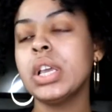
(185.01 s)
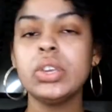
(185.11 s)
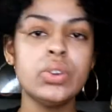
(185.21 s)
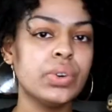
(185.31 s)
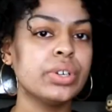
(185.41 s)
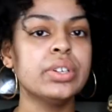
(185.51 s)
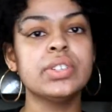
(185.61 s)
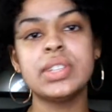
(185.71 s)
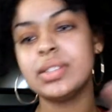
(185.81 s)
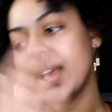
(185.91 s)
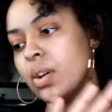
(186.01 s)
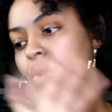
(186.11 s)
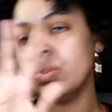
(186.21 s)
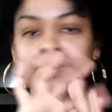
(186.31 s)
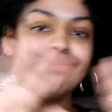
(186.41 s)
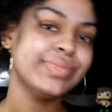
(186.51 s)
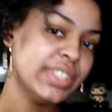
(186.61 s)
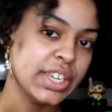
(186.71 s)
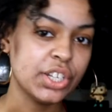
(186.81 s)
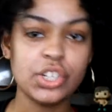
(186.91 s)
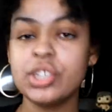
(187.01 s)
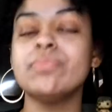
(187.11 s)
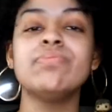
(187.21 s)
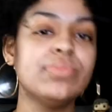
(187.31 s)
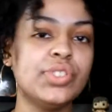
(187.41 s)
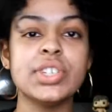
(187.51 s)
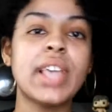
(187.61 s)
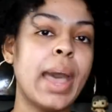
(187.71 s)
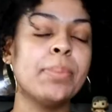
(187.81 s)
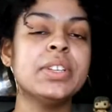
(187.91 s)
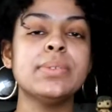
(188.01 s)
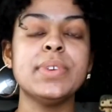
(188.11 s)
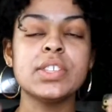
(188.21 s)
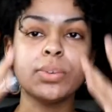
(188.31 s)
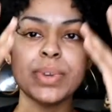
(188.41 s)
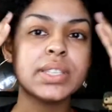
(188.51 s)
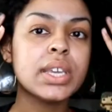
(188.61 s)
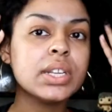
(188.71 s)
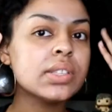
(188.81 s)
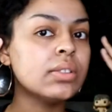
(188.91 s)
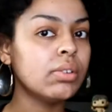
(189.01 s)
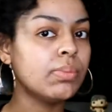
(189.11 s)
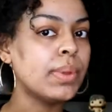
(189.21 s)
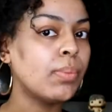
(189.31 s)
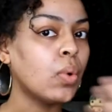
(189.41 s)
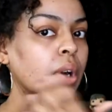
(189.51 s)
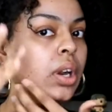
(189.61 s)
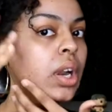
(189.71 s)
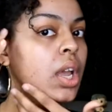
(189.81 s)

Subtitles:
girls, that whole sitch just happened to me. So my skin is a little bit more